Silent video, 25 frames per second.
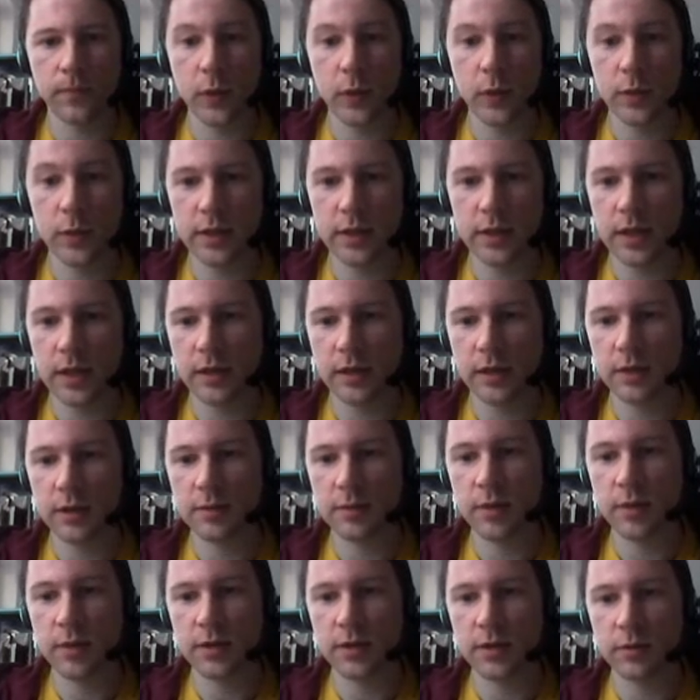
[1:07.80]
We select
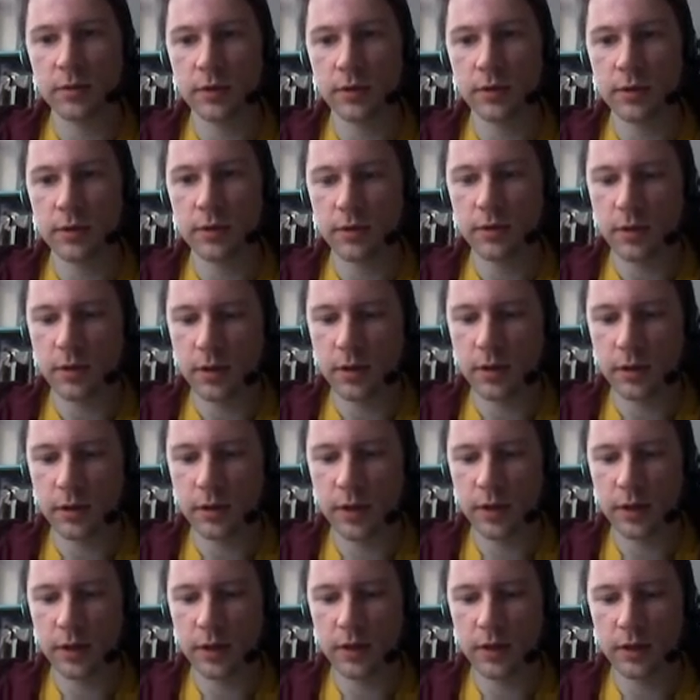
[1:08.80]
this based on historical
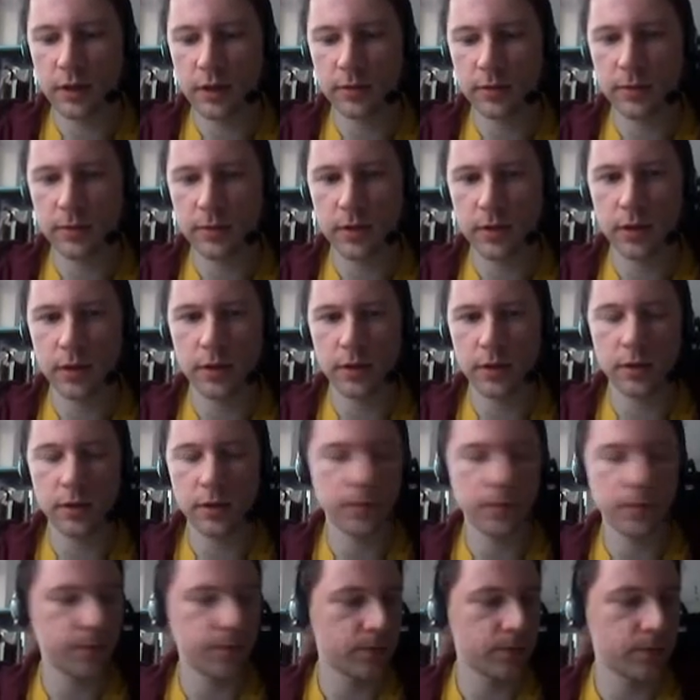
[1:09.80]
data.
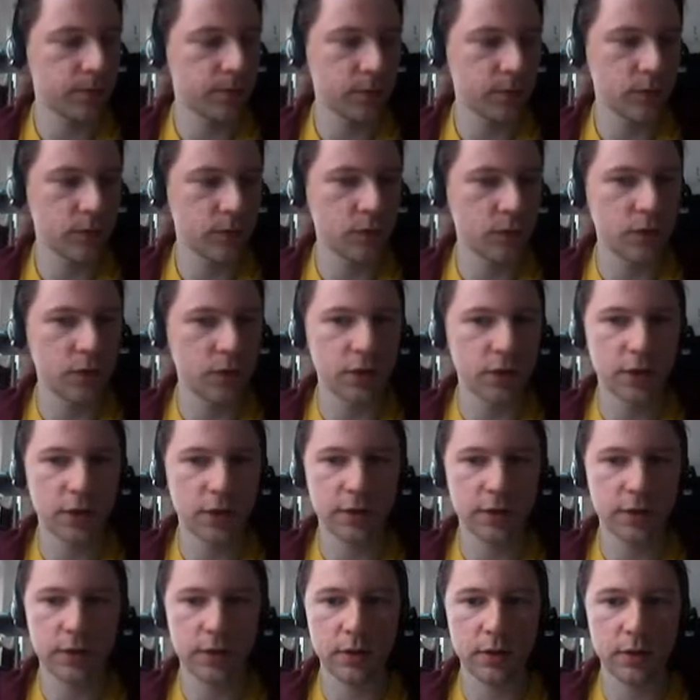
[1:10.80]
We
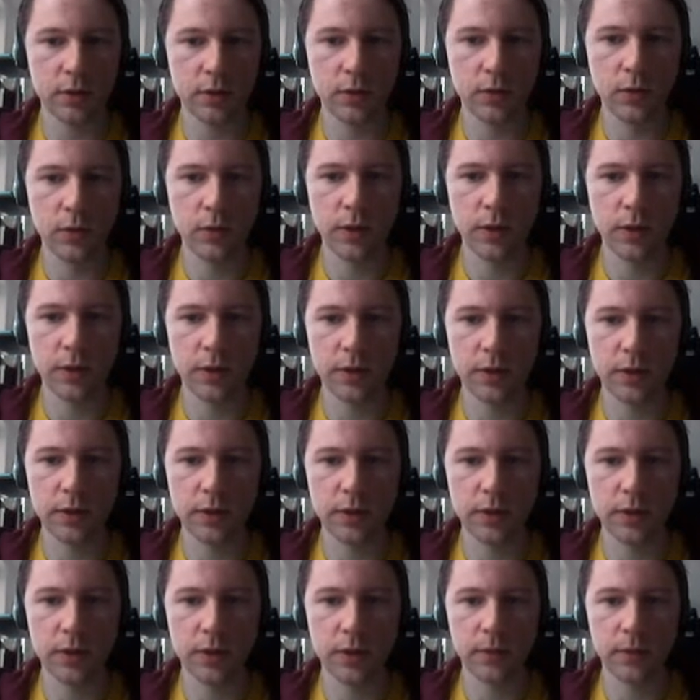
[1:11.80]
just look
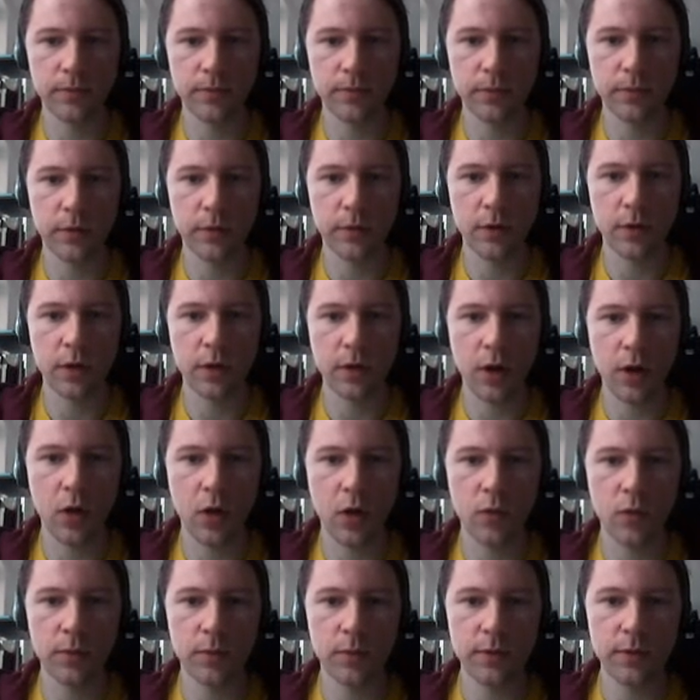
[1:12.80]
at
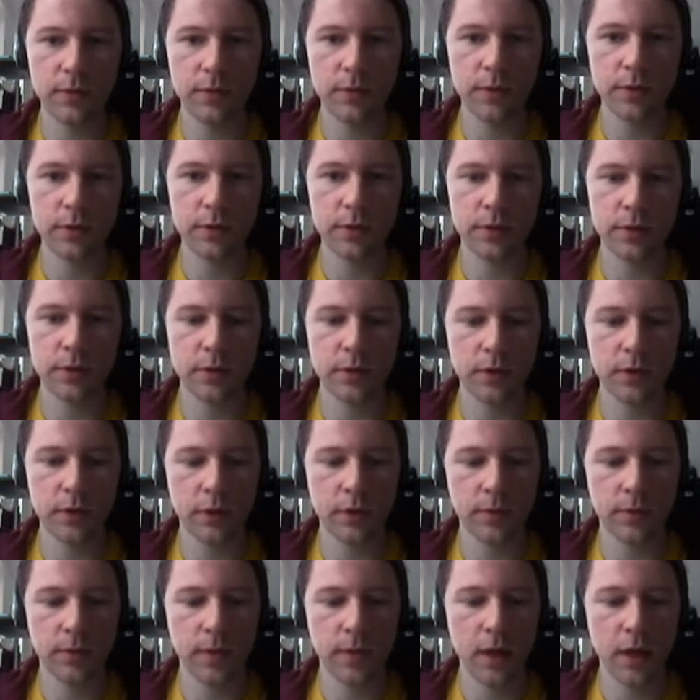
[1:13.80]
how previous
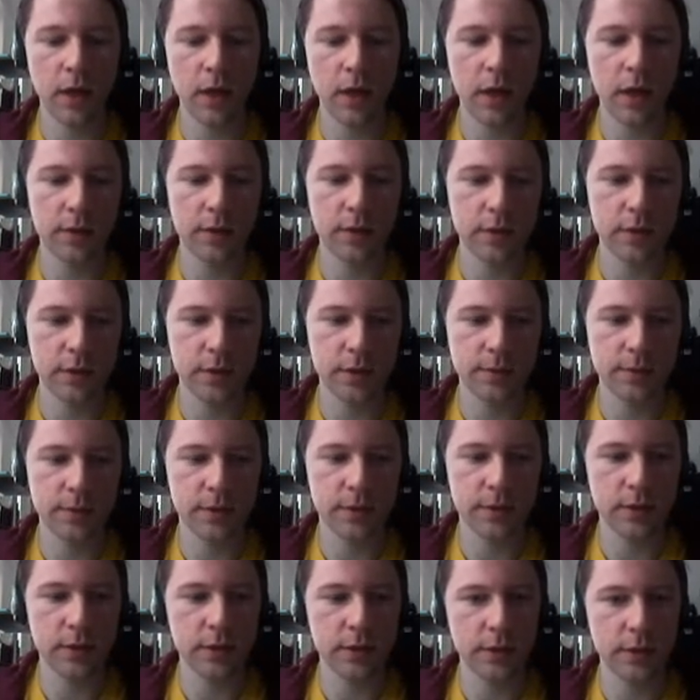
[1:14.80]

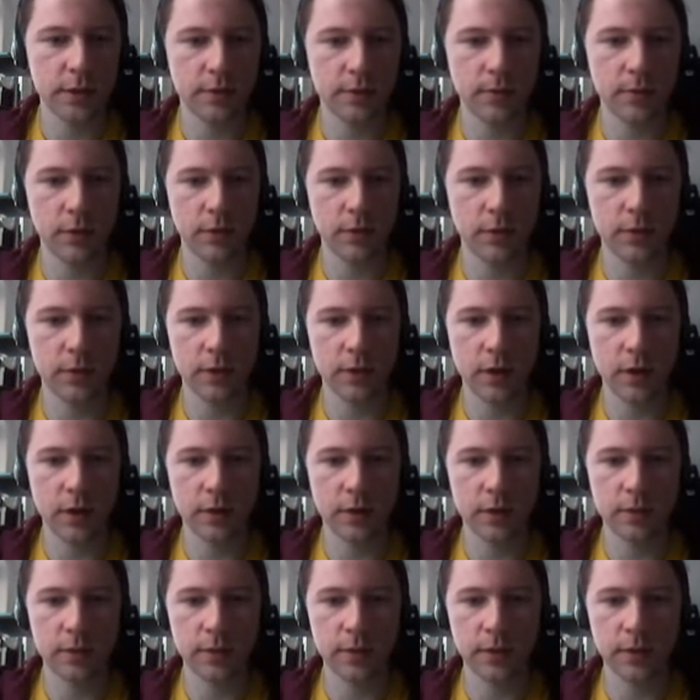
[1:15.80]
advertisements were
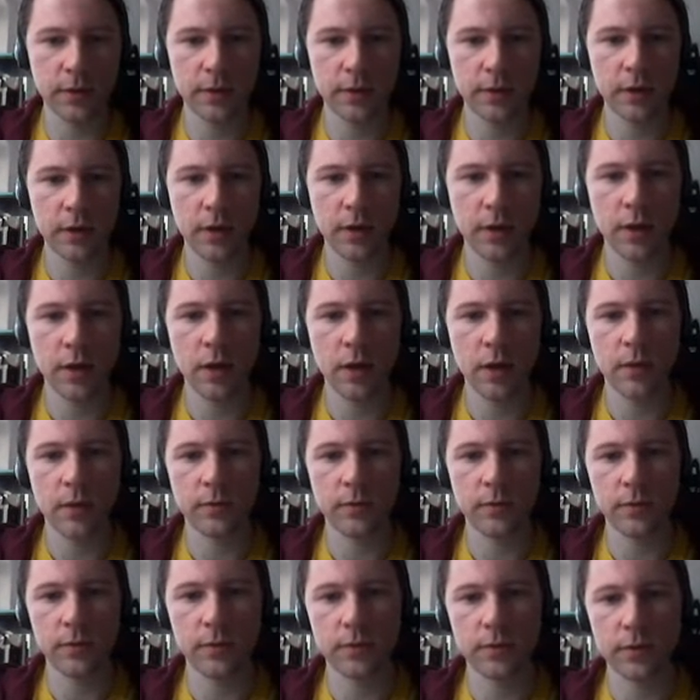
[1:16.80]
interacted with,
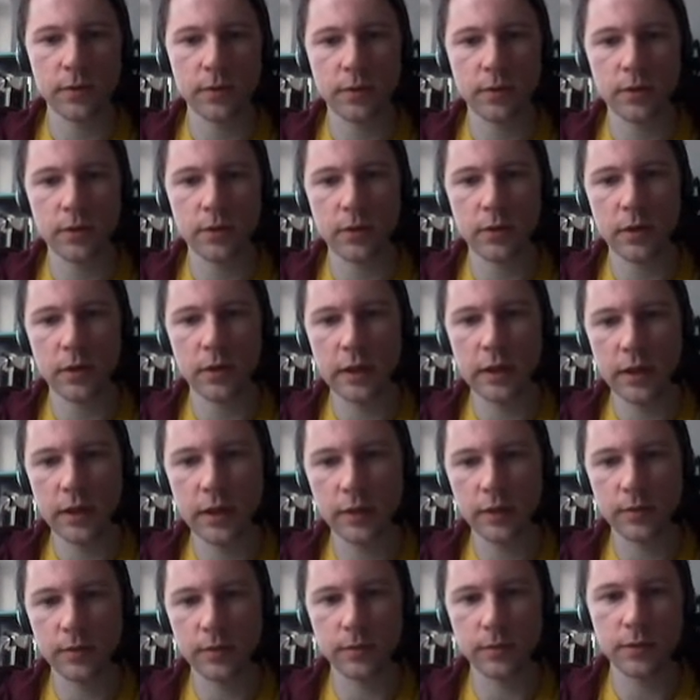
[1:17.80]
what was
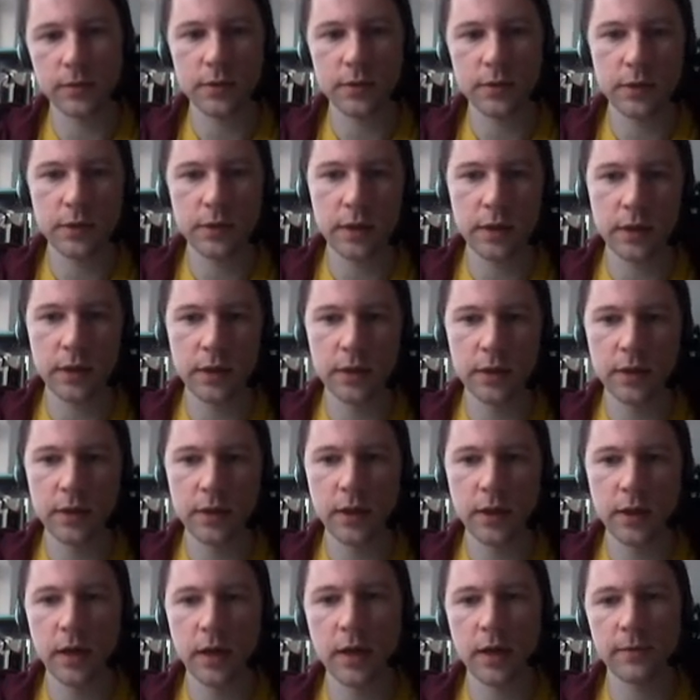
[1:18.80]
clicked, what wasn't clicked,
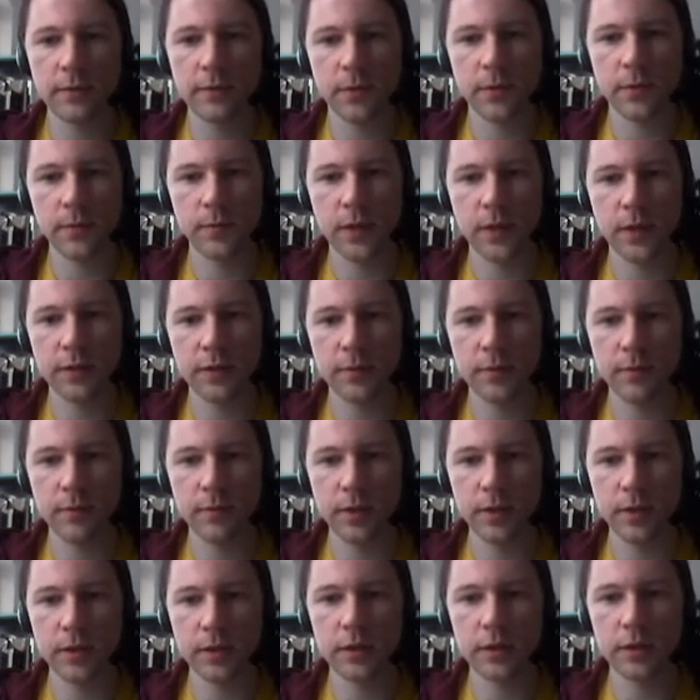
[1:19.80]
and from that we
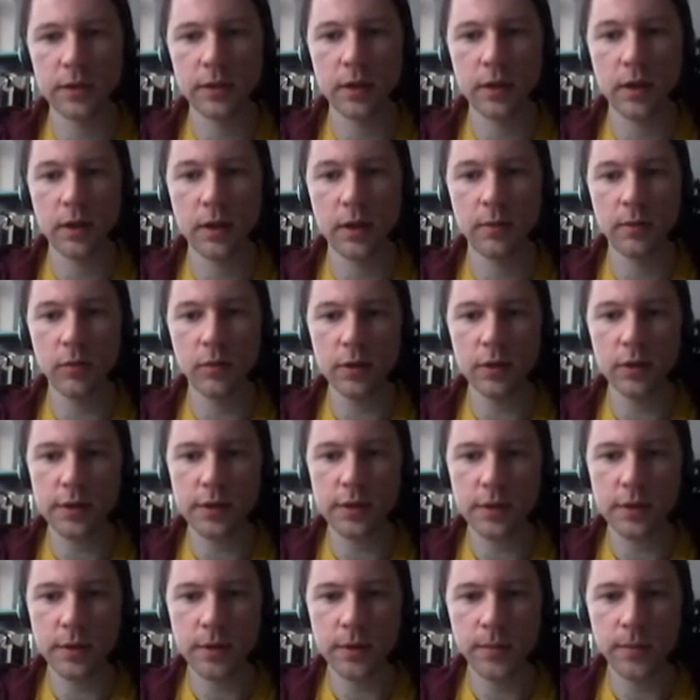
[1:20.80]
build a
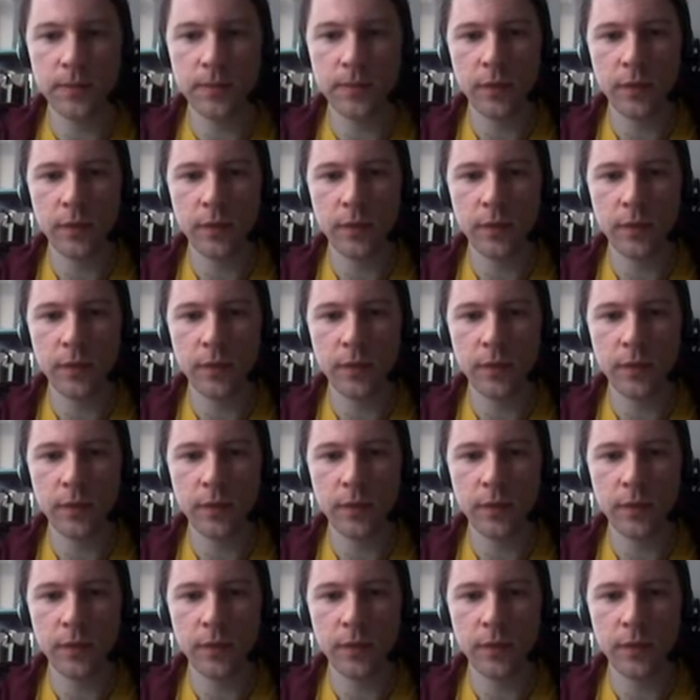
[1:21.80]
policy